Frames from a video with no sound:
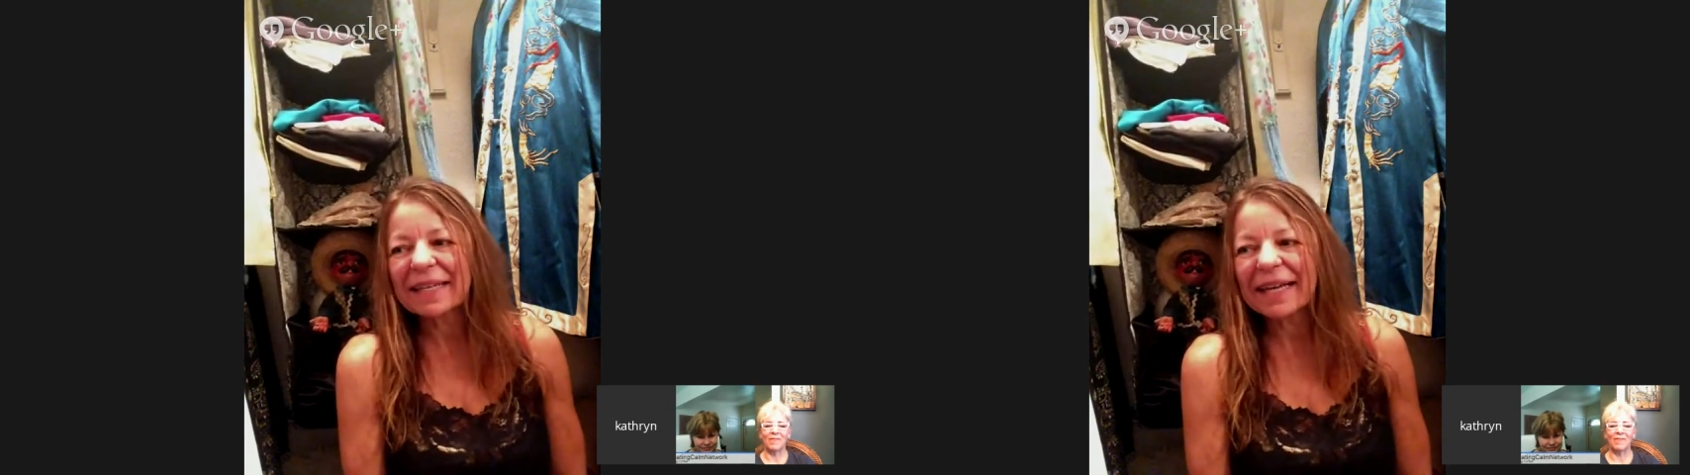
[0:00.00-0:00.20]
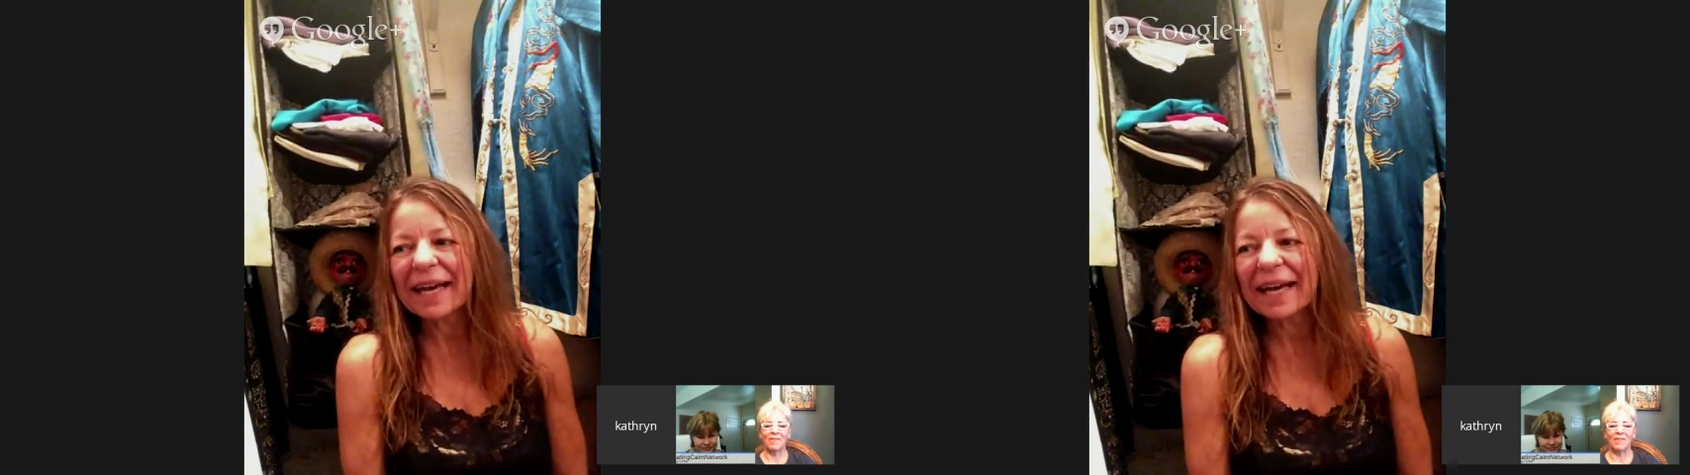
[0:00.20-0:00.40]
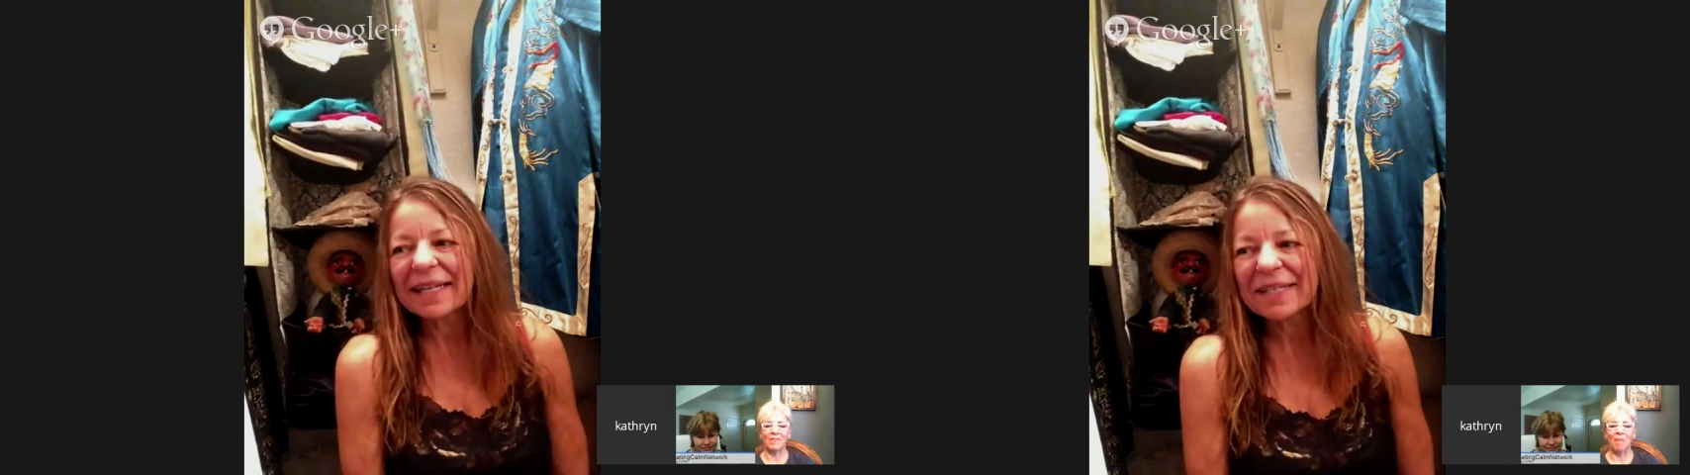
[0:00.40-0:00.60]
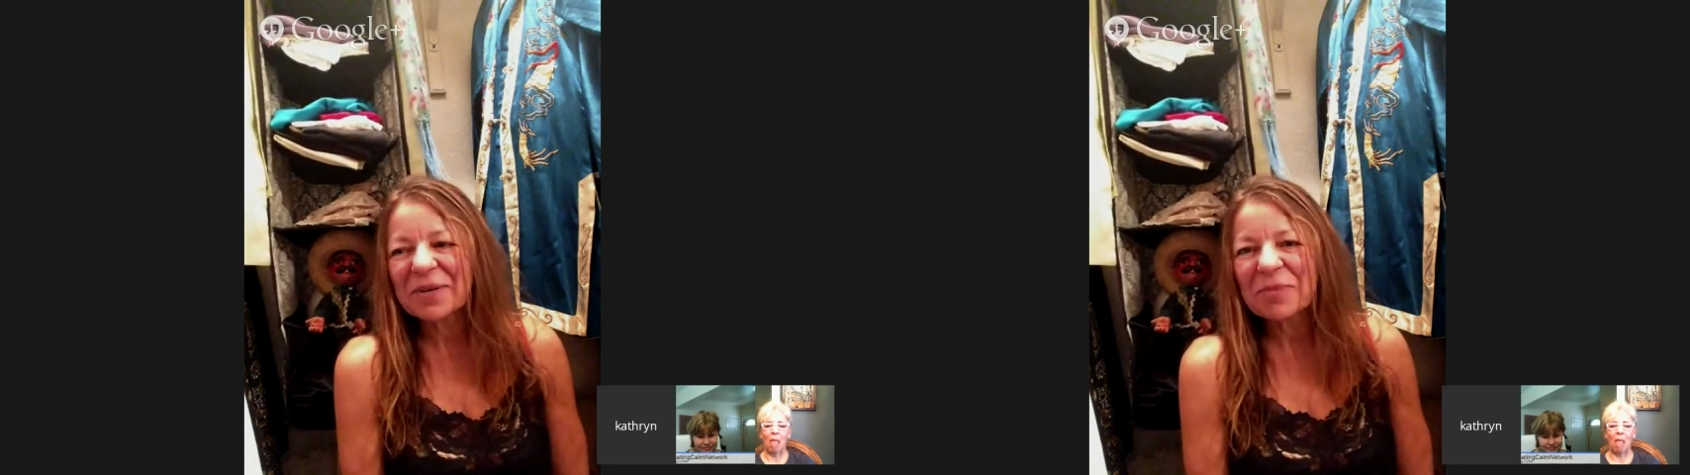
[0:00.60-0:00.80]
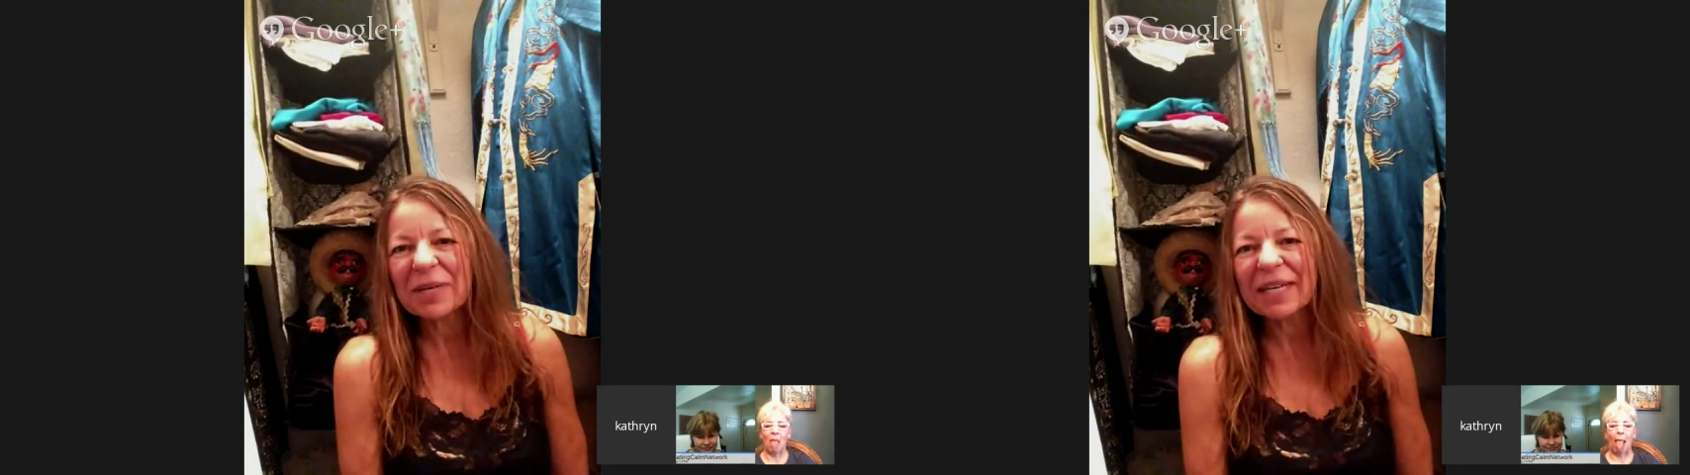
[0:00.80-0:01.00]
It's
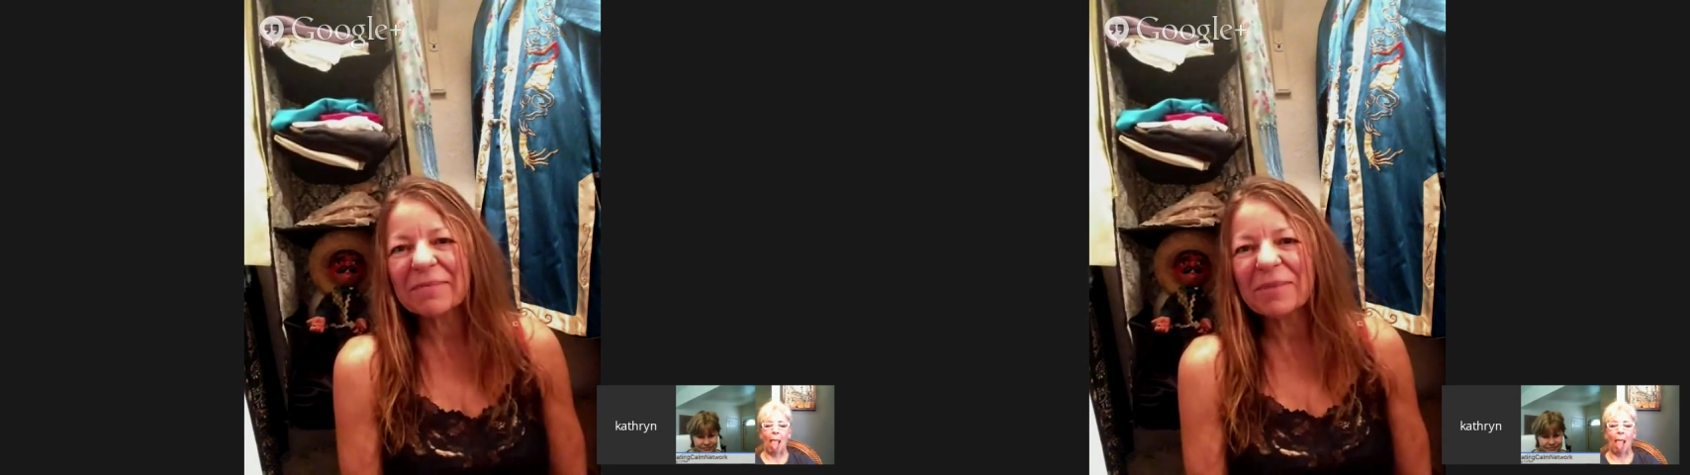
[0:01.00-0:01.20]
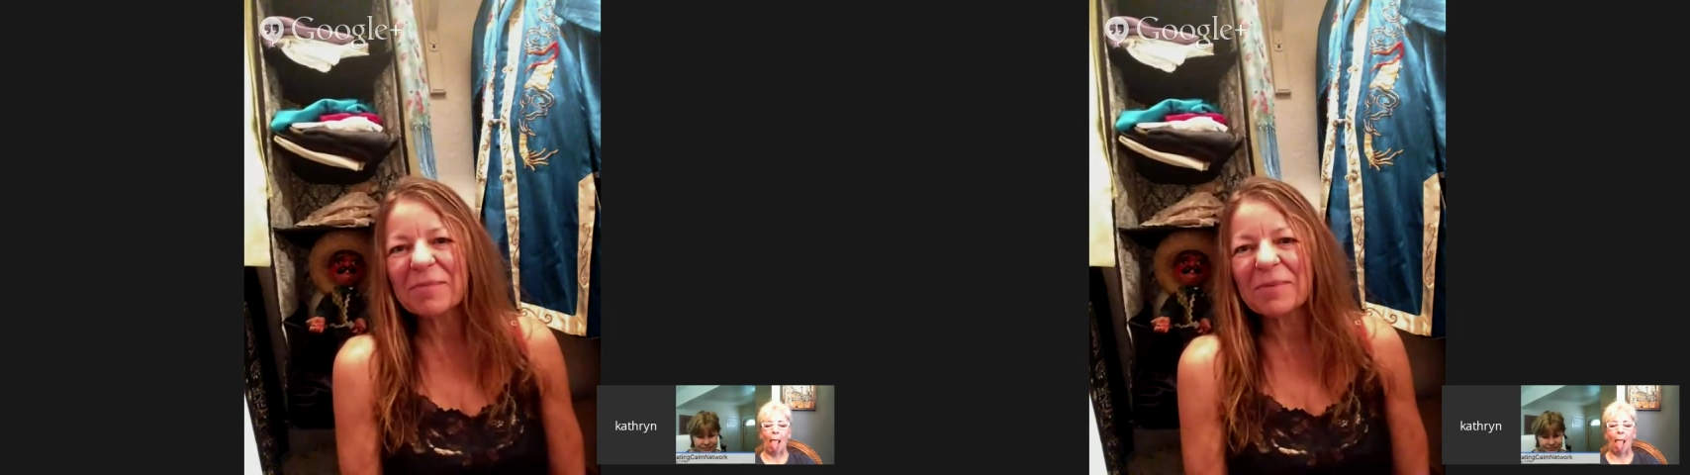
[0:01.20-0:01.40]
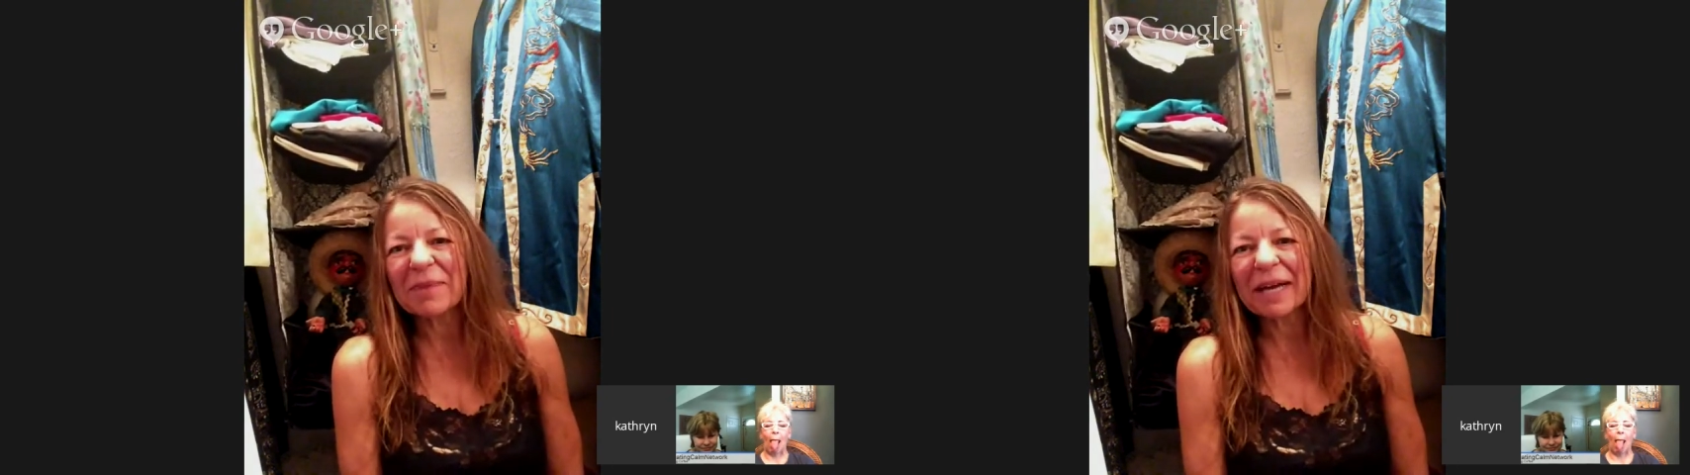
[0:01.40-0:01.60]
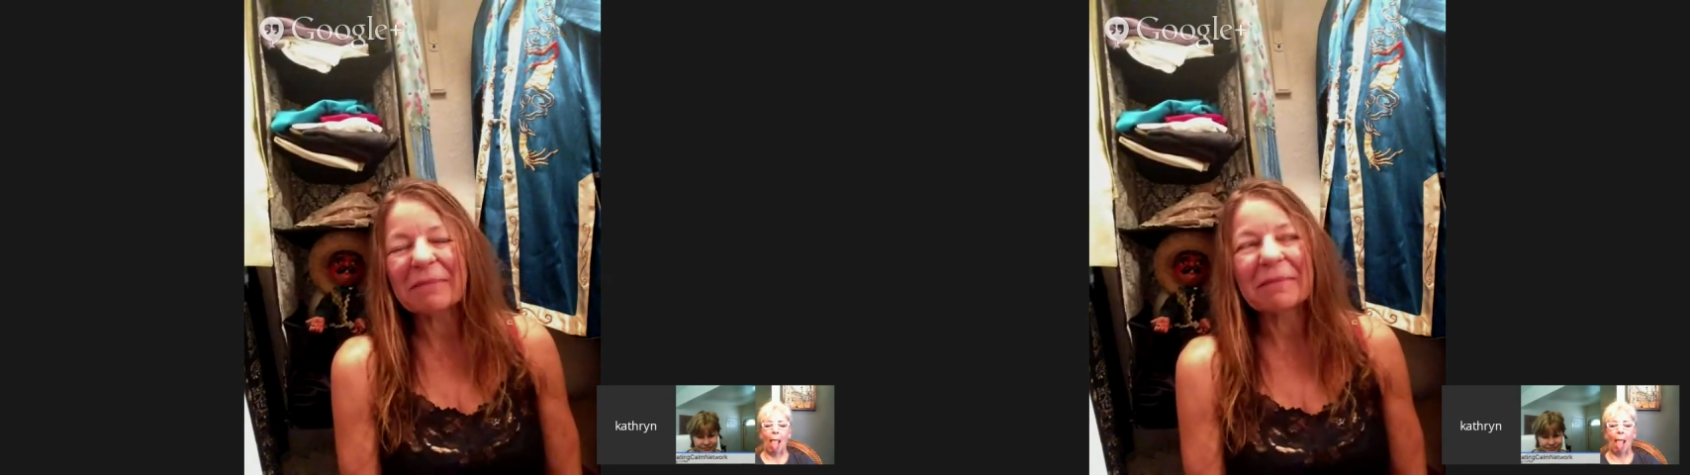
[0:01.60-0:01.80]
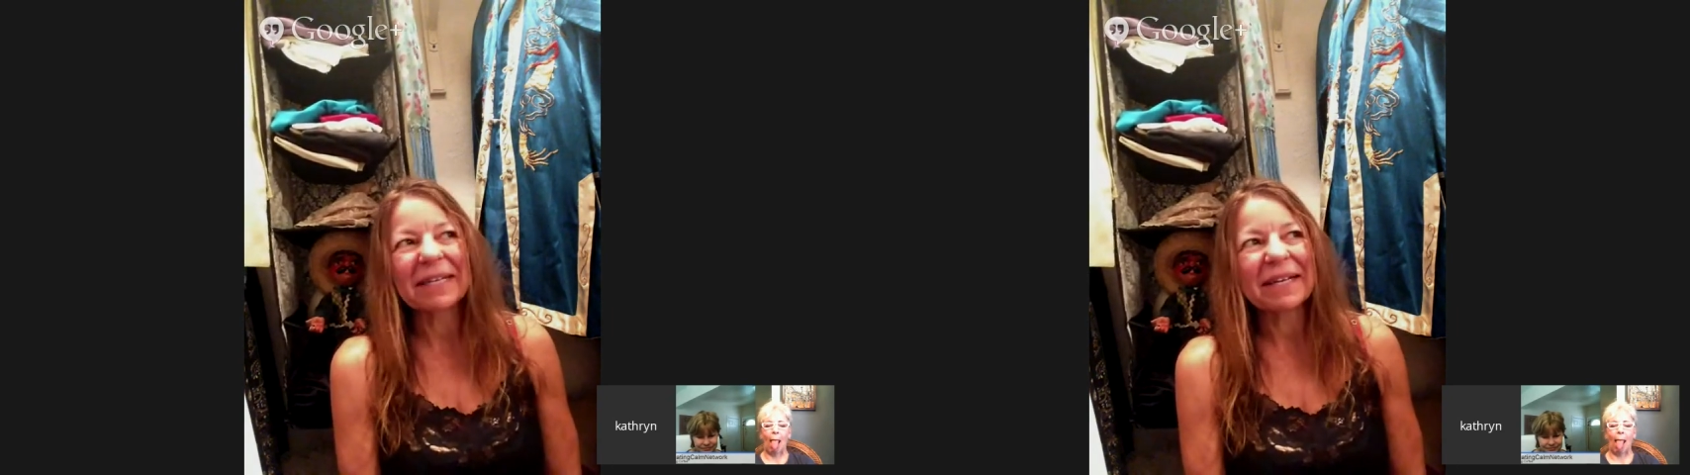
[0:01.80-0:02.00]
going to be, people might.